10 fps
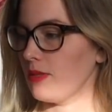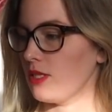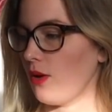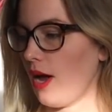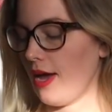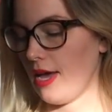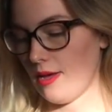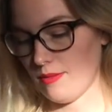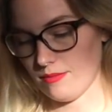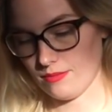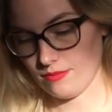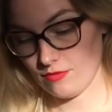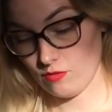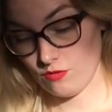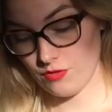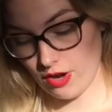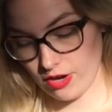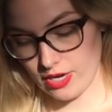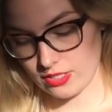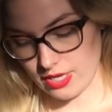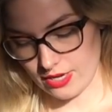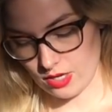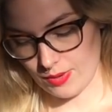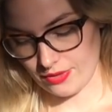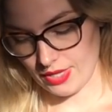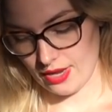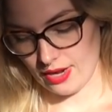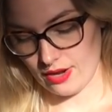So I am very excited about that.